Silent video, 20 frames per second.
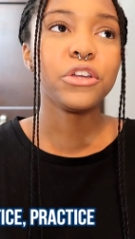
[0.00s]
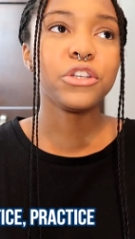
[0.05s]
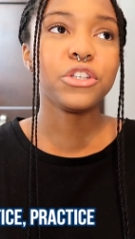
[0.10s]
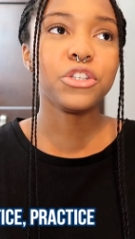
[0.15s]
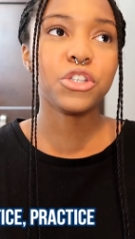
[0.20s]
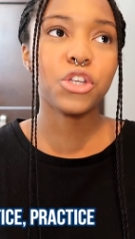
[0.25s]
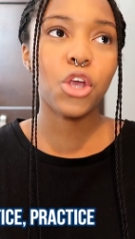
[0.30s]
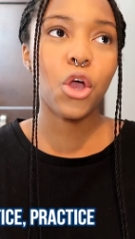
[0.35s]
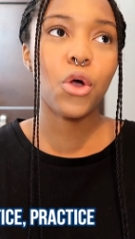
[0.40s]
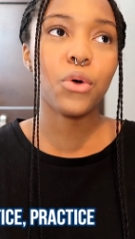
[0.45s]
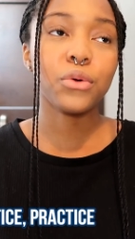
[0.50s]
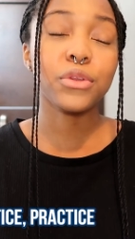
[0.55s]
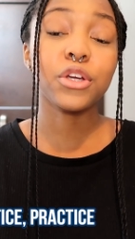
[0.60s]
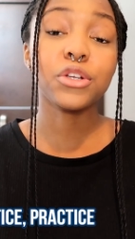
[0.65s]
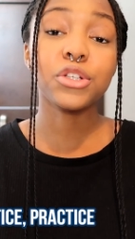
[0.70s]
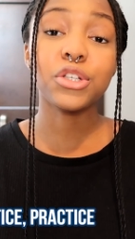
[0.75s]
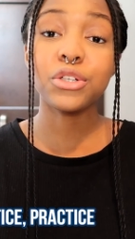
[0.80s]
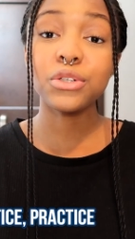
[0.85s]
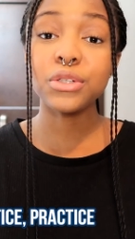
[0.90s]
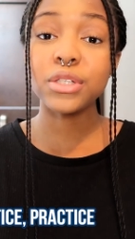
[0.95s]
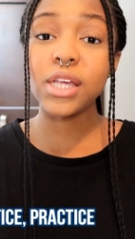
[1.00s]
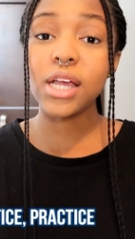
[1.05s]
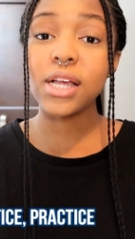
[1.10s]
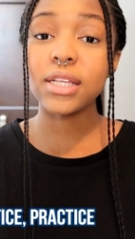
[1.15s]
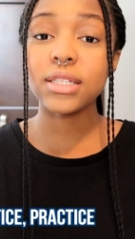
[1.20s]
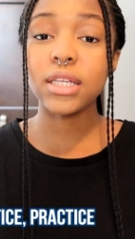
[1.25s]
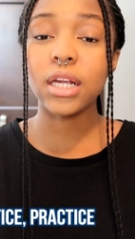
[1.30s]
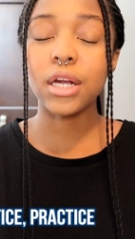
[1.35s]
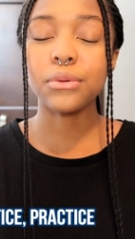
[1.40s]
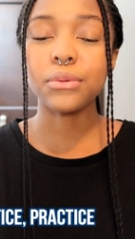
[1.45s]
So there are two
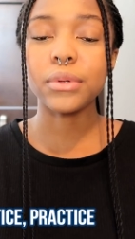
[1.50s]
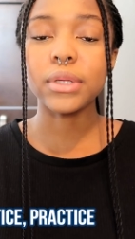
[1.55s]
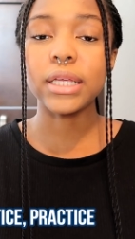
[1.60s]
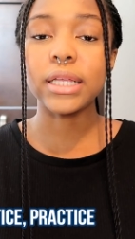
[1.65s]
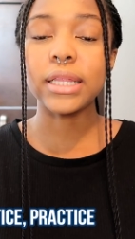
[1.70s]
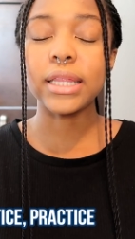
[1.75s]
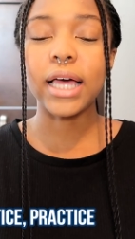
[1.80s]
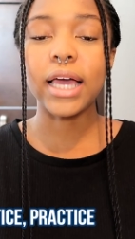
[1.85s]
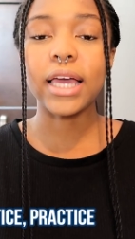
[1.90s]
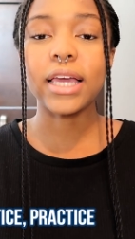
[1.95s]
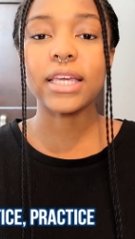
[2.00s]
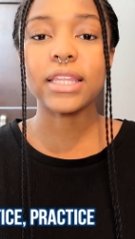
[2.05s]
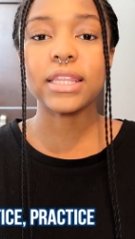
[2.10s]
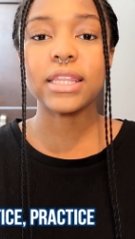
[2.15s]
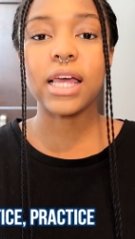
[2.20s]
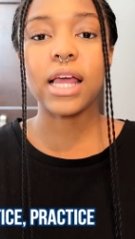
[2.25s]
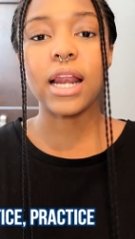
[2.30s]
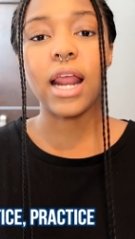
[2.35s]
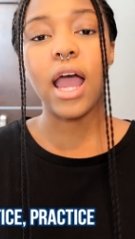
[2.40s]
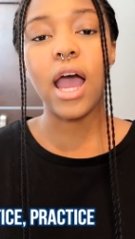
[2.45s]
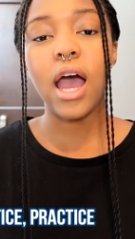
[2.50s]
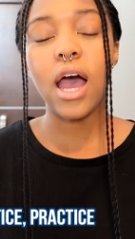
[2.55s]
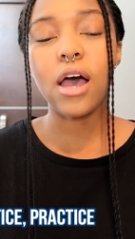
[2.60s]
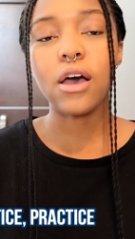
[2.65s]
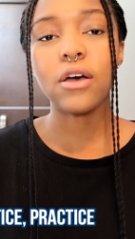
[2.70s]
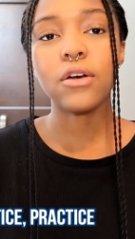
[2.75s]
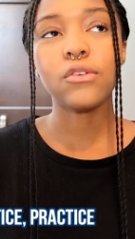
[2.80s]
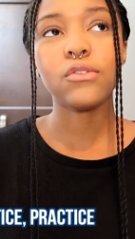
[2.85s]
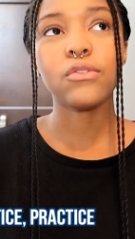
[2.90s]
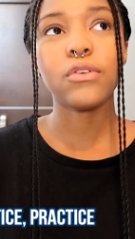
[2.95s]
sites that I really like that
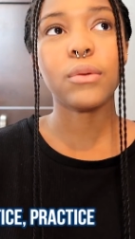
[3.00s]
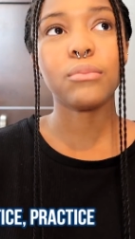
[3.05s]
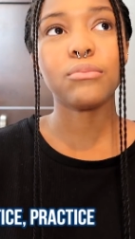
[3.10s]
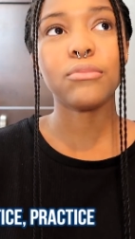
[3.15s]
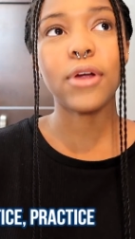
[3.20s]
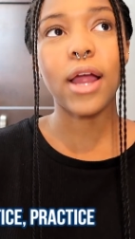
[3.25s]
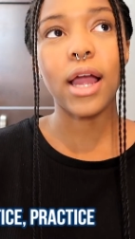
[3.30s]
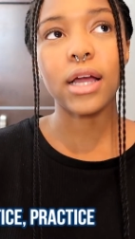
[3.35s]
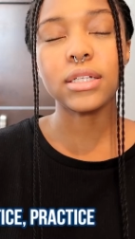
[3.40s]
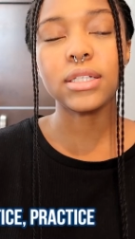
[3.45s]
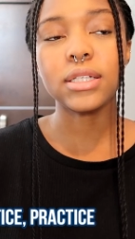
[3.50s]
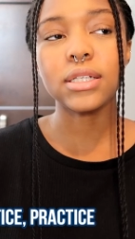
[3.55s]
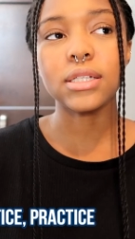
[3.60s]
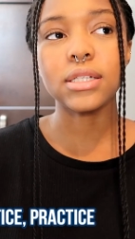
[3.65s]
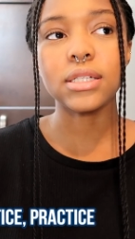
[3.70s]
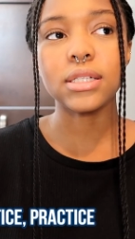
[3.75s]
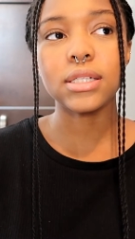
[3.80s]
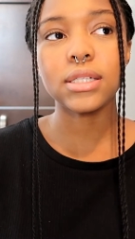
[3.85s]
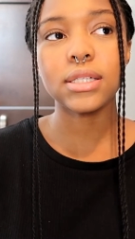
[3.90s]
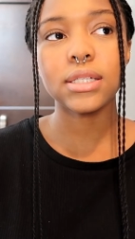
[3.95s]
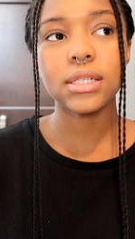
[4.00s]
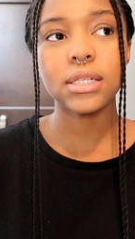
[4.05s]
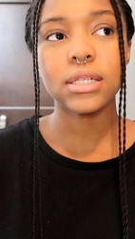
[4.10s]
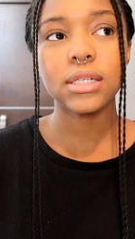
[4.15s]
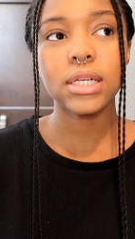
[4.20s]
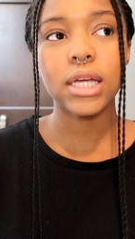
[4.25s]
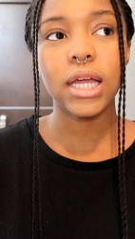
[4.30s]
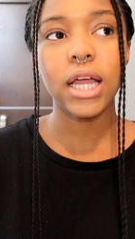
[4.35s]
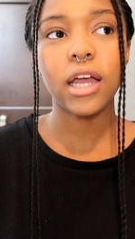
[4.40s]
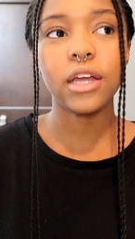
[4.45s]
have practice
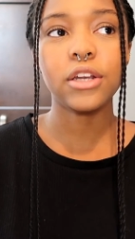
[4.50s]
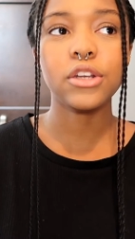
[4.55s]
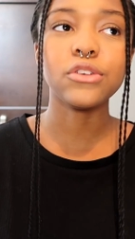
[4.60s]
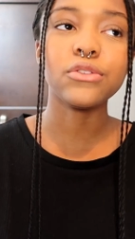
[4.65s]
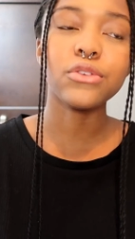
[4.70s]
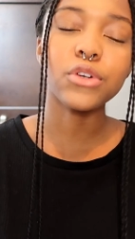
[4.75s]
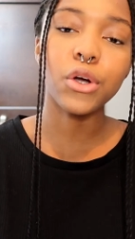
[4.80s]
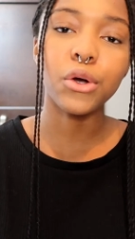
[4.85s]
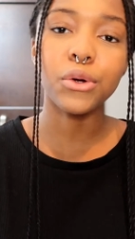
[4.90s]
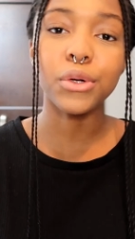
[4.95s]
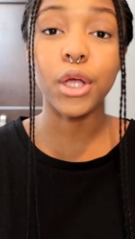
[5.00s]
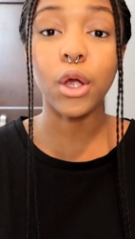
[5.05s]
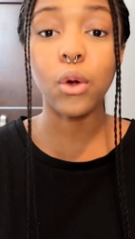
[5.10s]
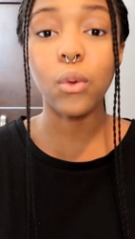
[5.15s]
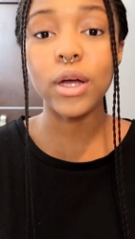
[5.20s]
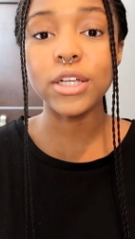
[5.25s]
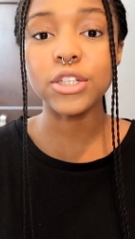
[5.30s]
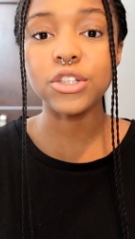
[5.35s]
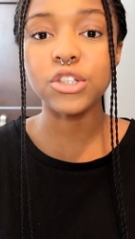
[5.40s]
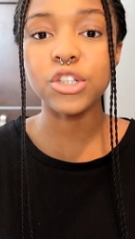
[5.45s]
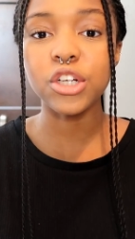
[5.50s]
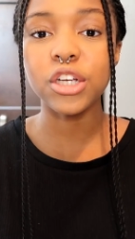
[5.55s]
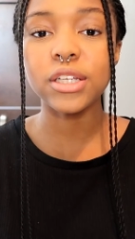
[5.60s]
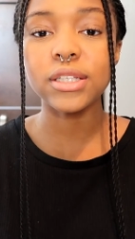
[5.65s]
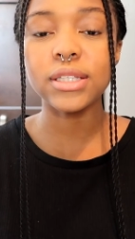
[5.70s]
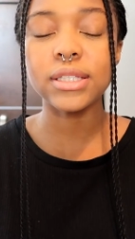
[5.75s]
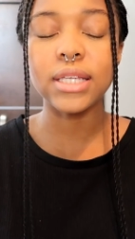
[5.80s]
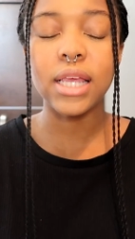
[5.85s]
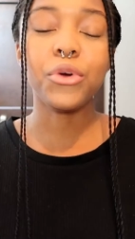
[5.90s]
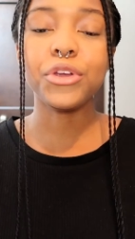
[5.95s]
kind of coding
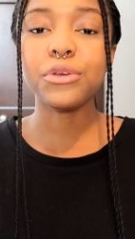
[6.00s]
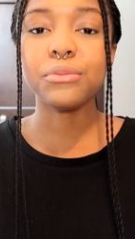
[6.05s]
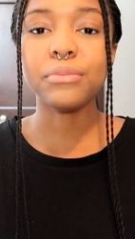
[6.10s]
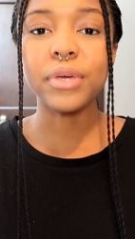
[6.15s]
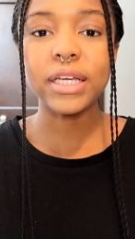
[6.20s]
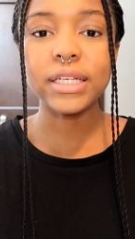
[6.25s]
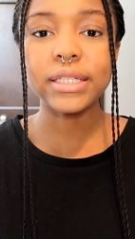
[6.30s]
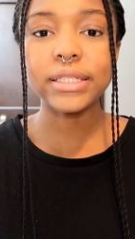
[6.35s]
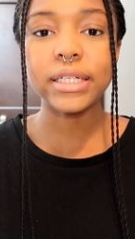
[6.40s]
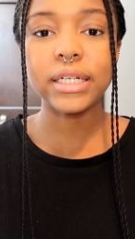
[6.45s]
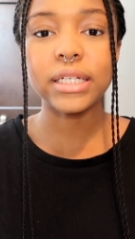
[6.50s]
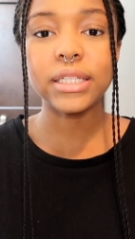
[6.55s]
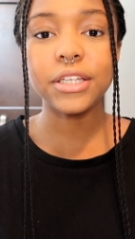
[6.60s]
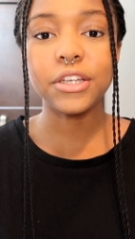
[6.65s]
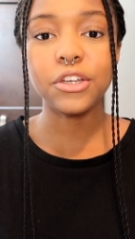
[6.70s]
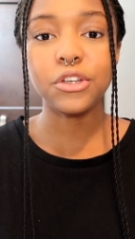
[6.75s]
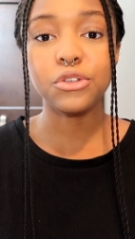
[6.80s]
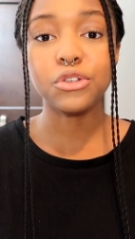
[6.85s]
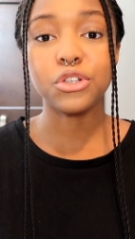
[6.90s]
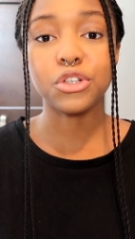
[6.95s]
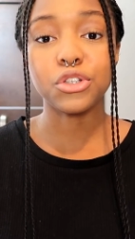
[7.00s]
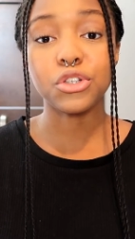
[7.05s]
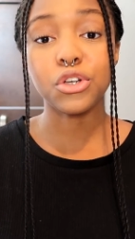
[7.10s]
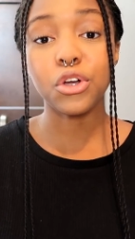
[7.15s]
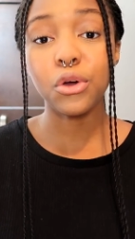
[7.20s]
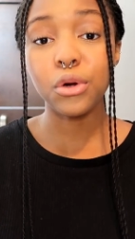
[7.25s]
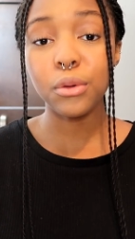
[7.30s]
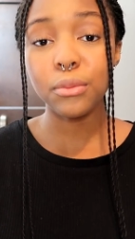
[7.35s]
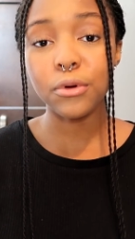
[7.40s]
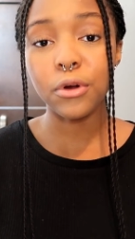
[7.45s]
questions where you basically, you just
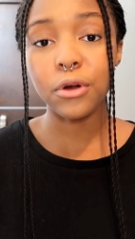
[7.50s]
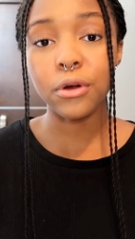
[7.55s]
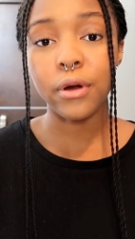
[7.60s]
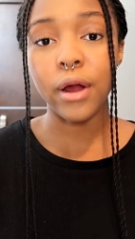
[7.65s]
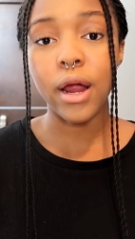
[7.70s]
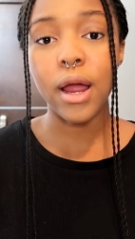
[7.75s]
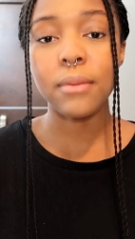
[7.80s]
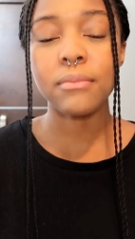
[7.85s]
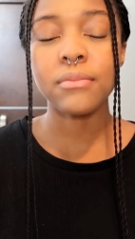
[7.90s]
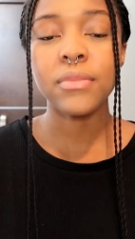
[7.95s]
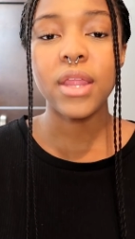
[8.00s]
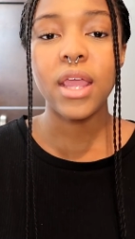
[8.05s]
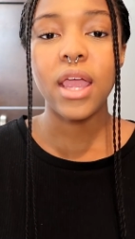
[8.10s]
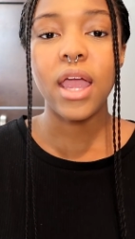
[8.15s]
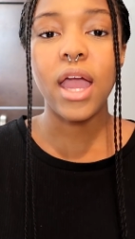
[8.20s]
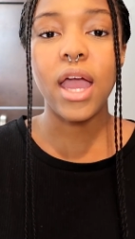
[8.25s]
code a program